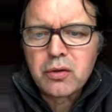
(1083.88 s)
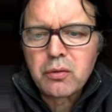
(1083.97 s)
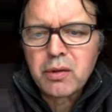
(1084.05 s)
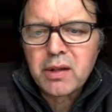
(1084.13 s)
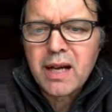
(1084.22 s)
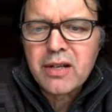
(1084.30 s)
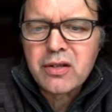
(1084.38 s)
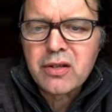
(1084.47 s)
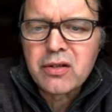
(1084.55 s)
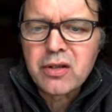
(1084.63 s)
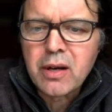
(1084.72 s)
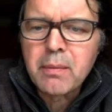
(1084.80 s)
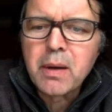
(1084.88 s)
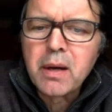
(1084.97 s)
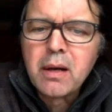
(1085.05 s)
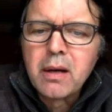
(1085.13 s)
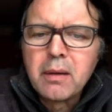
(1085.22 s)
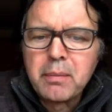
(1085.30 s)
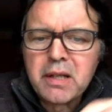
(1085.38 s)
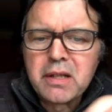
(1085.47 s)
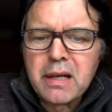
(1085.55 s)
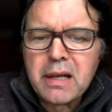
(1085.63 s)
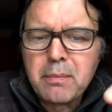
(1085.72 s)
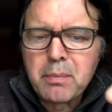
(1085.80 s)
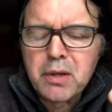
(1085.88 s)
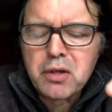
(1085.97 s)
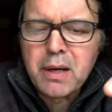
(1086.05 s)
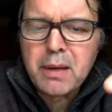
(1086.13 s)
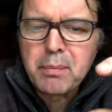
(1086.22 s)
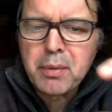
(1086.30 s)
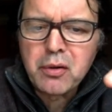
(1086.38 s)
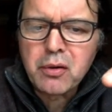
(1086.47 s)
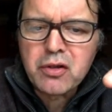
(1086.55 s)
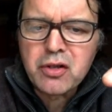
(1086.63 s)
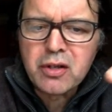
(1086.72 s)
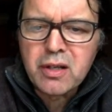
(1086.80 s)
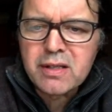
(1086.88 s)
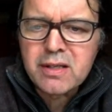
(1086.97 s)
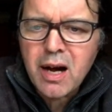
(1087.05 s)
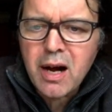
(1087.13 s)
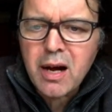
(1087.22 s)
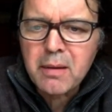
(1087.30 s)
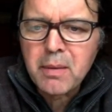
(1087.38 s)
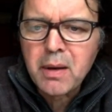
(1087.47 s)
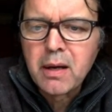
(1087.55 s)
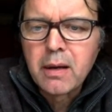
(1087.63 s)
relationship between production and time.